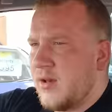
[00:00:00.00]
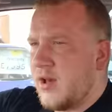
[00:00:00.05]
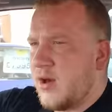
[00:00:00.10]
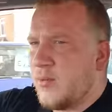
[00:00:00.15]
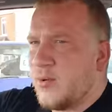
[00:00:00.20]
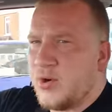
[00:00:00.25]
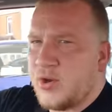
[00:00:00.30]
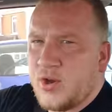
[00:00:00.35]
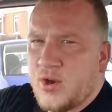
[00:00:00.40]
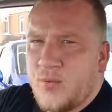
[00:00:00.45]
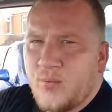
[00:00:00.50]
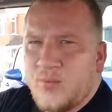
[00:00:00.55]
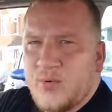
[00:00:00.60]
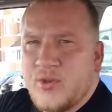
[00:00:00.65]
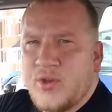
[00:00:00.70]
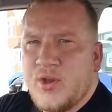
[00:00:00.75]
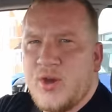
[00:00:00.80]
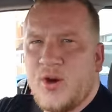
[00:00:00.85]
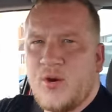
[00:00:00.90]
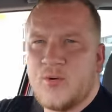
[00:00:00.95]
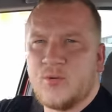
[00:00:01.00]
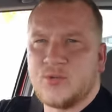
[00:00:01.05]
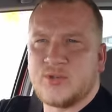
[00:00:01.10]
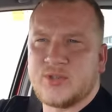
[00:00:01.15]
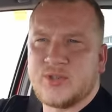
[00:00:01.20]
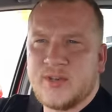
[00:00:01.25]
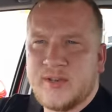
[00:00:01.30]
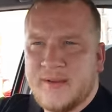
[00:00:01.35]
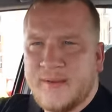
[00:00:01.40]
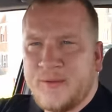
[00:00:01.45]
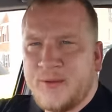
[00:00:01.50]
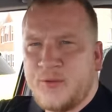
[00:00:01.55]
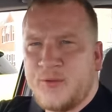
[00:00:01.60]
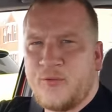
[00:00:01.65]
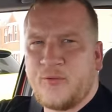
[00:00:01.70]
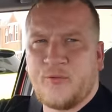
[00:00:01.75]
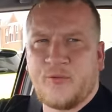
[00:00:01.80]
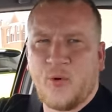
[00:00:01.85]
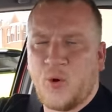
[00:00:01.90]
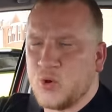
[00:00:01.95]
I would have gone with the old
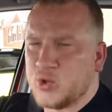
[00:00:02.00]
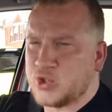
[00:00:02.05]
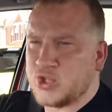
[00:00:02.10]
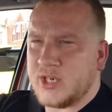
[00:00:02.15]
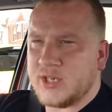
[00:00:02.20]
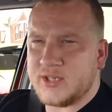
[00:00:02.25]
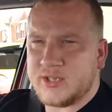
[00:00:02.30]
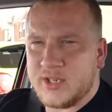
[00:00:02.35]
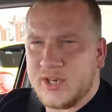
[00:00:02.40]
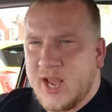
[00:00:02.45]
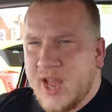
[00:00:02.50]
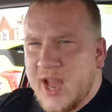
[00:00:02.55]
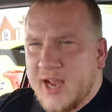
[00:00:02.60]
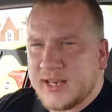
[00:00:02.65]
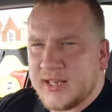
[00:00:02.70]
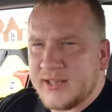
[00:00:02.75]
460 air